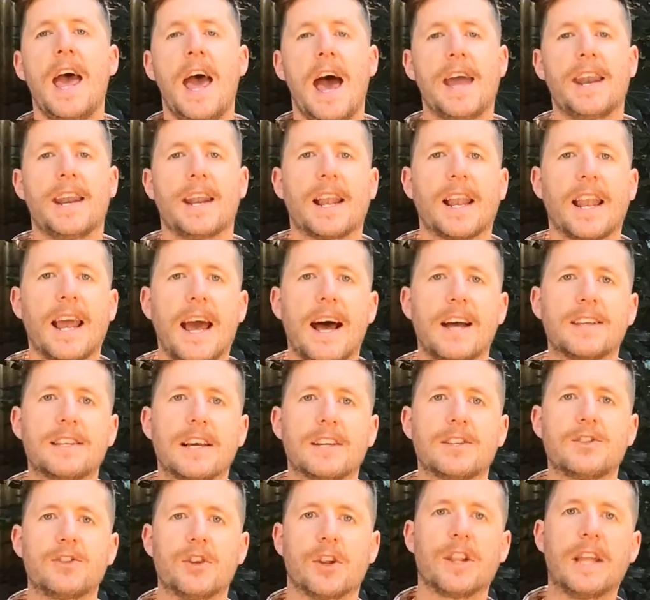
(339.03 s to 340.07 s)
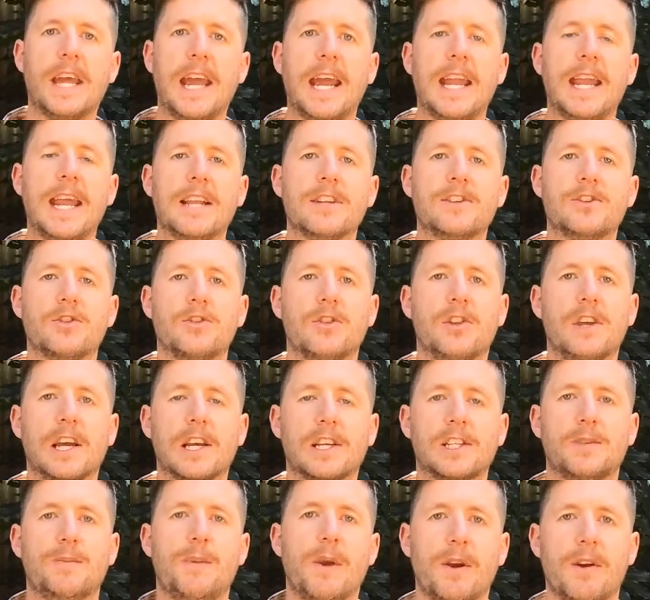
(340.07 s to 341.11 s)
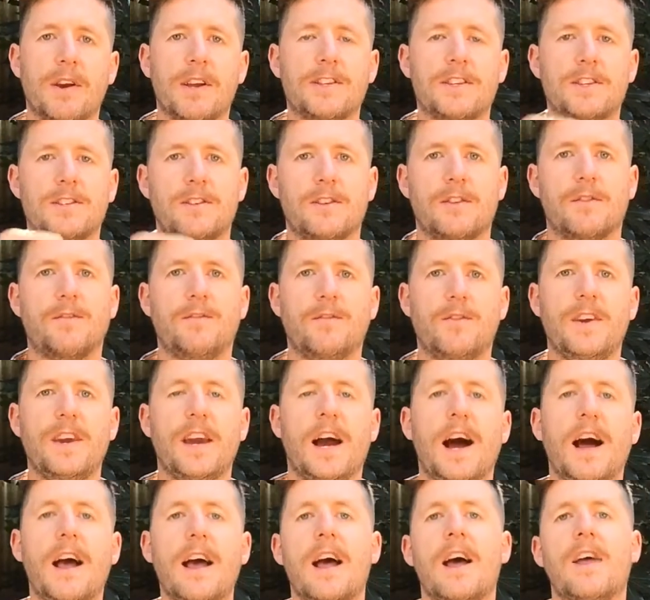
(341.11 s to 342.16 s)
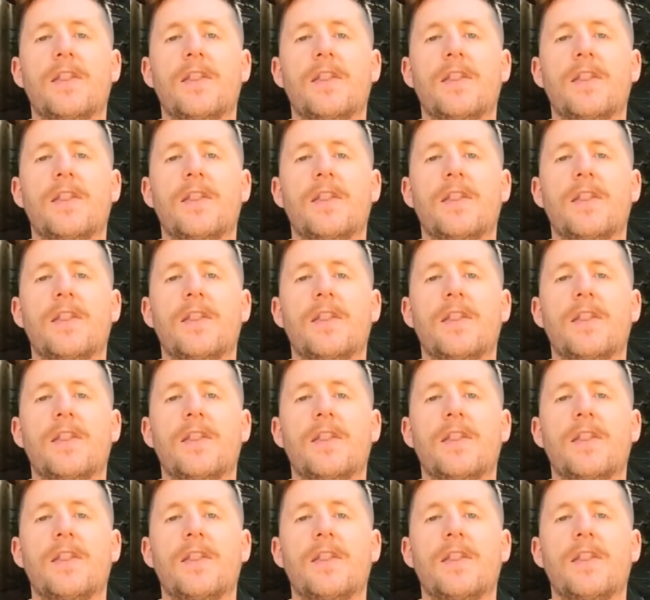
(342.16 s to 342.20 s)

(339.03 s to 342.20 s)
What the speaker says: and it allows us to lean into the experiences and the fear